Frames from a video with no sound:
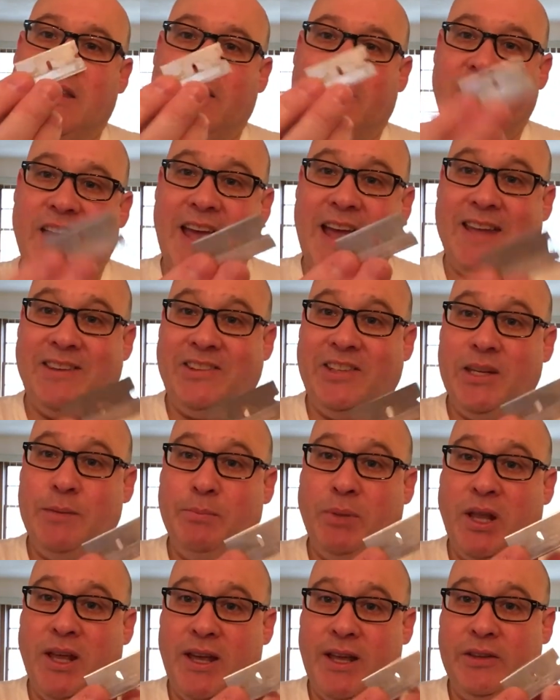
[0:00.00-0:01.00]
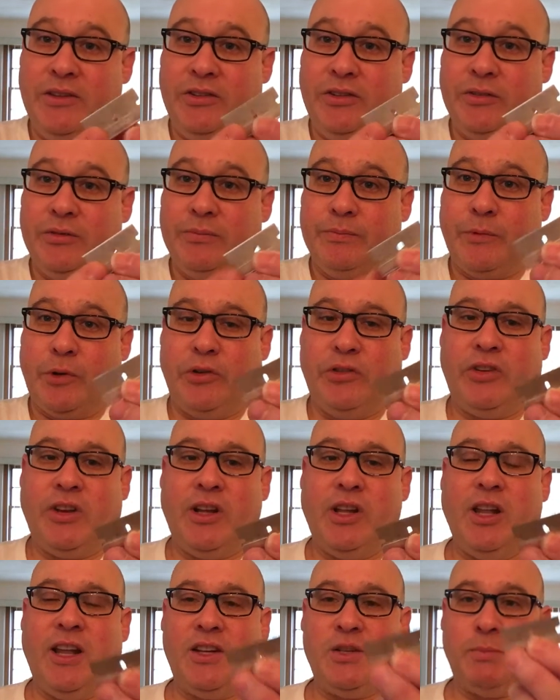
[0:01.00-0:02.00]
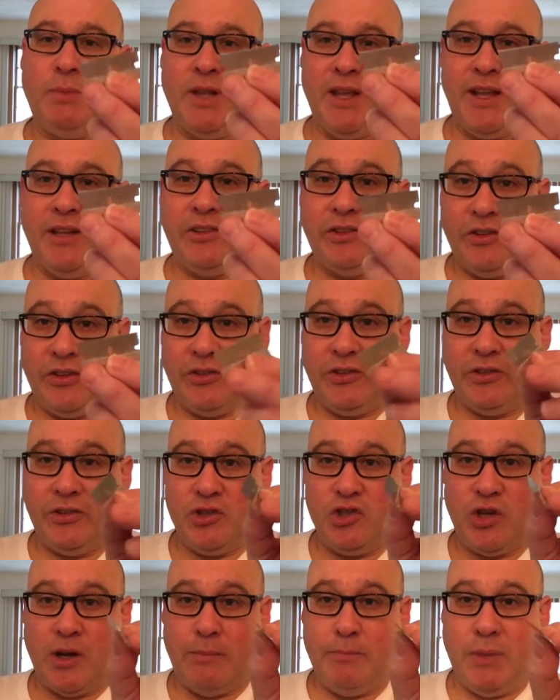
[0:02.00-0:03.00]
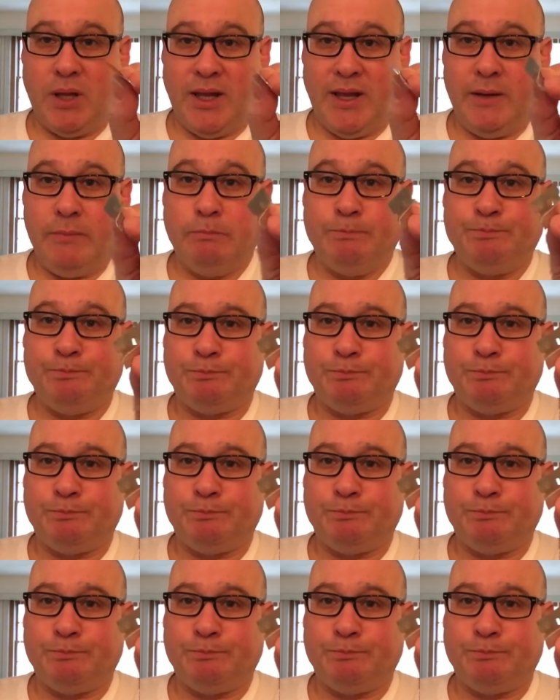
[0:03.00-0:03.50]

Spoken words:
The SE blades, or single edge blades, and this is a Gem blade,